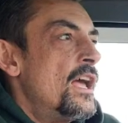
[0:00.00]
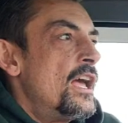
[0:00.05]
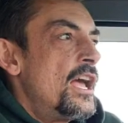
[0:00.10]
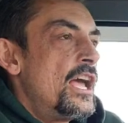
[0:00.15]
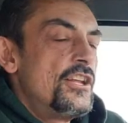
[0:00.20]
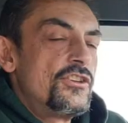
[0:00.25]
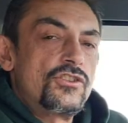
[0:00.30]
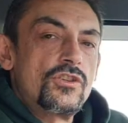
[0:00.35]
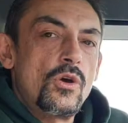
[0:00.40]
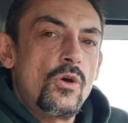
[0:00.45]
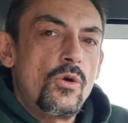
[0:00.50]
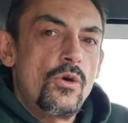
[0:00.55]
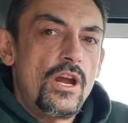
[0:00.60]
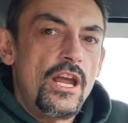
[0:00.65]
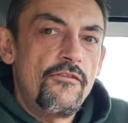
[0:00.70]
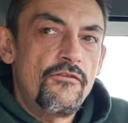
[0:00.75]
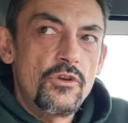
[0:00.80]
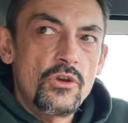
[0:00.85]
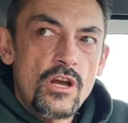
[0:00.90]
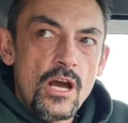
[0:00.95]
And so
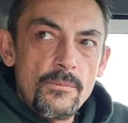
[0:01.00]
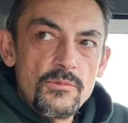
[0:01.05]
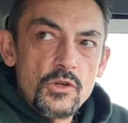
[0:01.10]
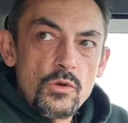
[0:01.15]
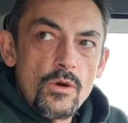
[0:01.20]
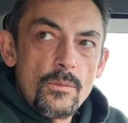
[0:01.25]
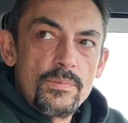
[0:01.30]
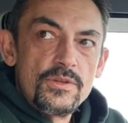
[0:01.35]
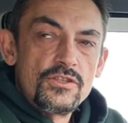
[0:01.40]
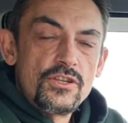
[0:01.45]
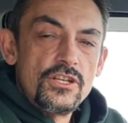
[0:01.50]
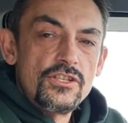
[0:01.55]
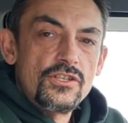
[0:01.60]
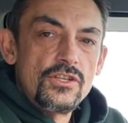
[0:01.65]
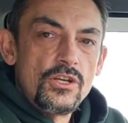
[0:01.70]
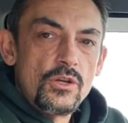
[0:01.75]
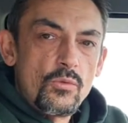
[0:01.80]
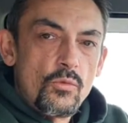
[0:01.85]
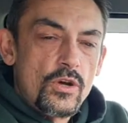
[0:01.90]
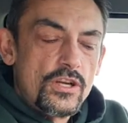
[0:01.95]
if you come to a
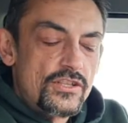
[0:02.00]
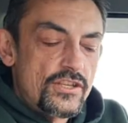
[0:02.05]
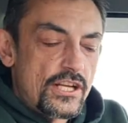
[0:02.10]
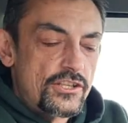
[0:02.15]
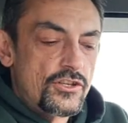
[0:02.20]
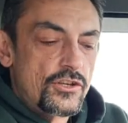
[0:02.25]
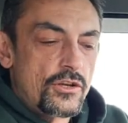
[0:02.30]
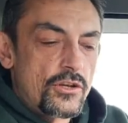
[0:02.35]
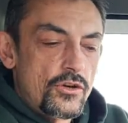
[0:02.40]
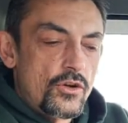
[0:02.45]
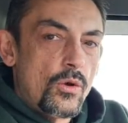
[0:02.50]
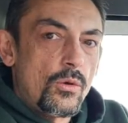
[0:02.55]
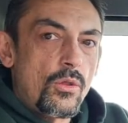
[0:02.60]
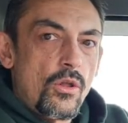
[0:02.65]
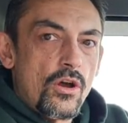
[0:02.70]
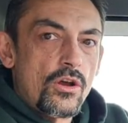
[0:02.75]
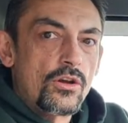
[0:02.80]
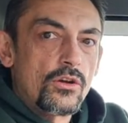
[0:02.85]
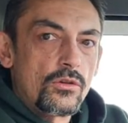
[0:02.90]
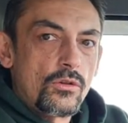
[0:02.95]
position in which that you can no
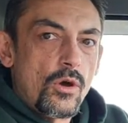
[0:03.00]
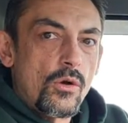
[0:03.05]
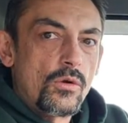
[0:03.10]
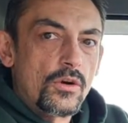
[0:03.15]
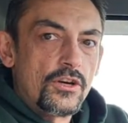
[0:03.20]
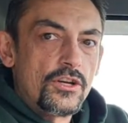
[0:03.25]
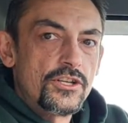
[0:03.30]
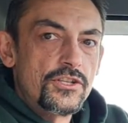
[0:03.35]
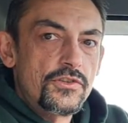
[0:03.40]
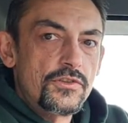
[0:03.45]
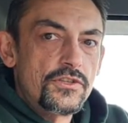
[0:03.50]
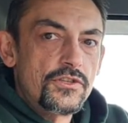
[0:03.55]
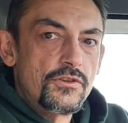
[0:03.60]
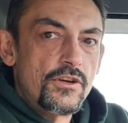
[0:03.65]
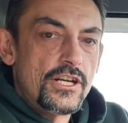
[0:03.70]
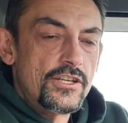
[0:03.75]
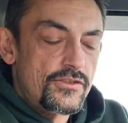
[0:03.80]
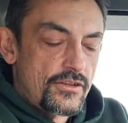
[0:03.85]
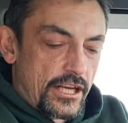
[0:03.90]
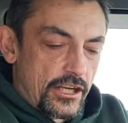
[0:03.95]
longer lower interest
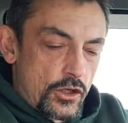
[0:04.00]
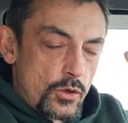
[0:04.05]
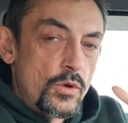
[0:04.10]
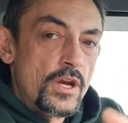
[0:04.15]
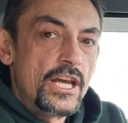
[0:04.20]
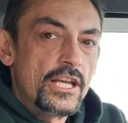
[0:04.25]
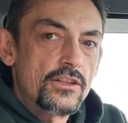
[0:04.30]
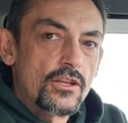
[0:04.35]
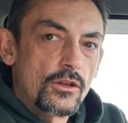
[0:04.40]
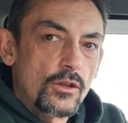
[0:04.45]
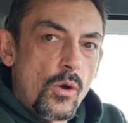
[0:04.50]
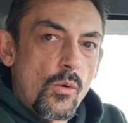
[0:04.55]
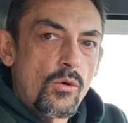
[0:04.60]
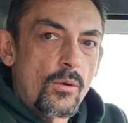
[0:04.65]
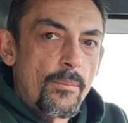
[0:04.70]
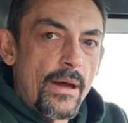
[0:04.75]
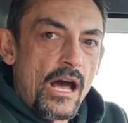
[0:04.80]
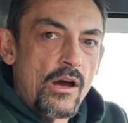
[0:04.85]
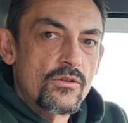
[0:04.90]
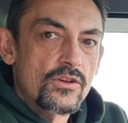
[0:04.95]
rates, like you hit the lower
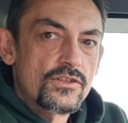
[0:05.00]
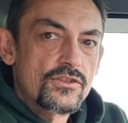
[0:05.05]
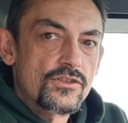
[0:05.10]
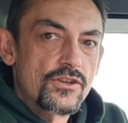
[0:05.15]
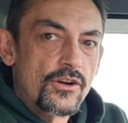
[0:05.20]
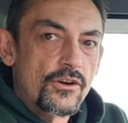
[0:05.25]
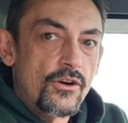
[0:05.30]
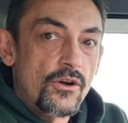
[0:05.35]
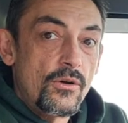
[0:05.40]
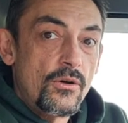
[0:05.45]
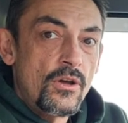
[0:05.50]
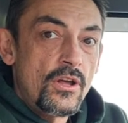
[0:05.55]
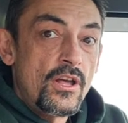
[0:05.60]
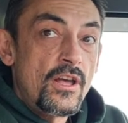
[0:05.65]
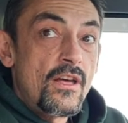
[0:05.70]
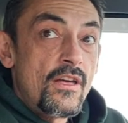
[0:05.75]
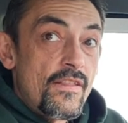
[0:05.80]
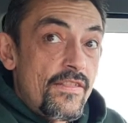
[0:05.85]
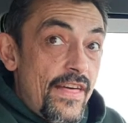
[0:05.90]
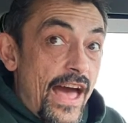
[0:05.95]
bound of zero,
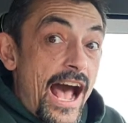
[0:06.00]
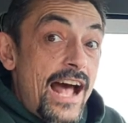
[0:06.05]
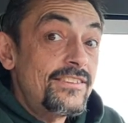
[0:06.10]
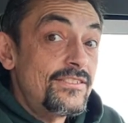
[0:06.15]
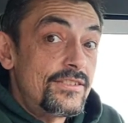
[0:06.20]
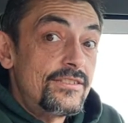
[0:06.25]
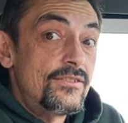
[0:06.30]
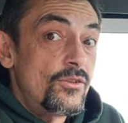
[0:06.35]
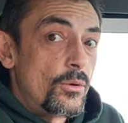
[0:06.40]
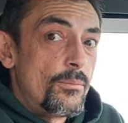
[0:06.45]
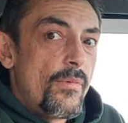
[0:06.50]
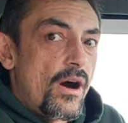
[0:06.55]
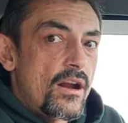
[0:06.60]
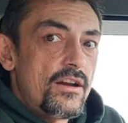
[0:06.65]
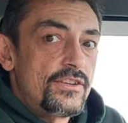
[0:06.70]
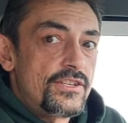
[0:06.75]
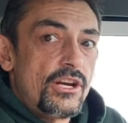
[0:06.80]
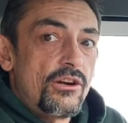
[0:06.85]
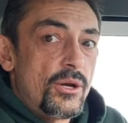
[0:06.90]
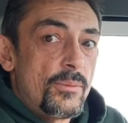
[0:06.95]
that's your
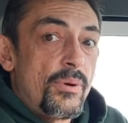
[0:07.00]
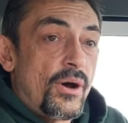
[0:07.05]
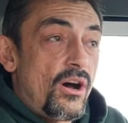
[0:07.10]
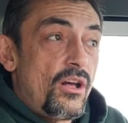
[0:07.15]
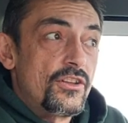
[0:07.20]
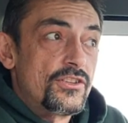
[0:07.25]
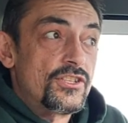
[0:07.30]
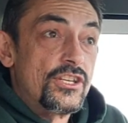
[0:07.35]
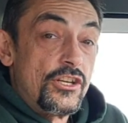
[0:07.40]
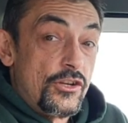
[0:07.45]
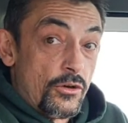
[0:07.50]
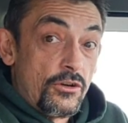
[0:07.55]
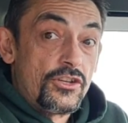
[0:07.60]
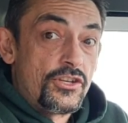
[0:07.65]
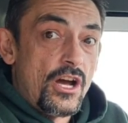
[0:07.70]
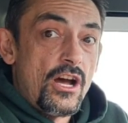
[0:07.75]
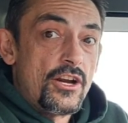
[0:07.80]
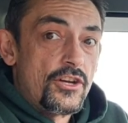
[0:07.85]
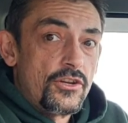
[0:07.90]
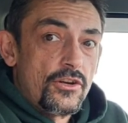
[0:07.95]
monetary policy. You're
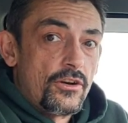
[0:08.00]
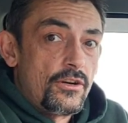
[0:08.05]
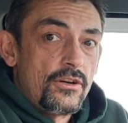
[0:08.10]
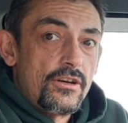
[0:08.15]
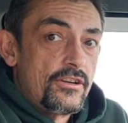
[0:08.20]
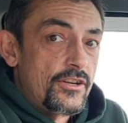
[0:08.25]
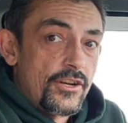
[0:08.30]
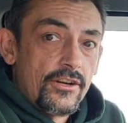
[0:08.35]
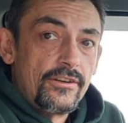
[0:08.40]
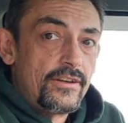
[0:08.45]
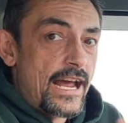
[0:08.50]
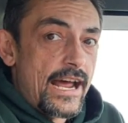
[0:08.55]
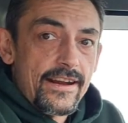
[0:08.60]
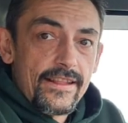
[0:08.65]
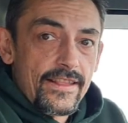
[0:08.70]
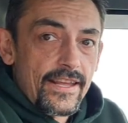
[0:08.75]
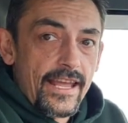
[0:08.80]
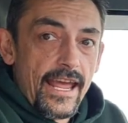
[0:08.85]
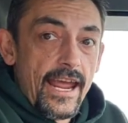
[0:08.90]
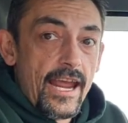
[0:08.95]
done. You're out
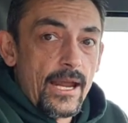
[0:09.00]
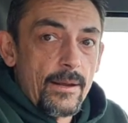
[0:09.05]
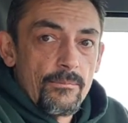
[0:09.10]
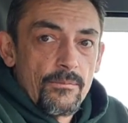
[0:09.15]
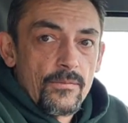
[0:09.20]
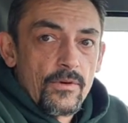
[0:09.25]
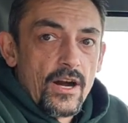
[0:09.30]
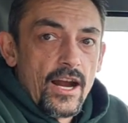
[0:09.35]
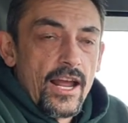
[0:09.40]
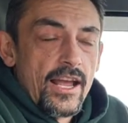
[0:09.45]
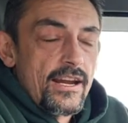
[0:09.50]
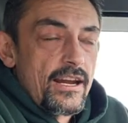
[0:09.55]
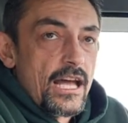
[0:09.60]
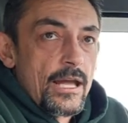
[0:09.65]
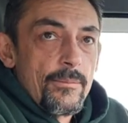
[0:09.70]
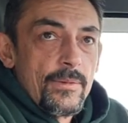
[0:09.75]
of the game, right? I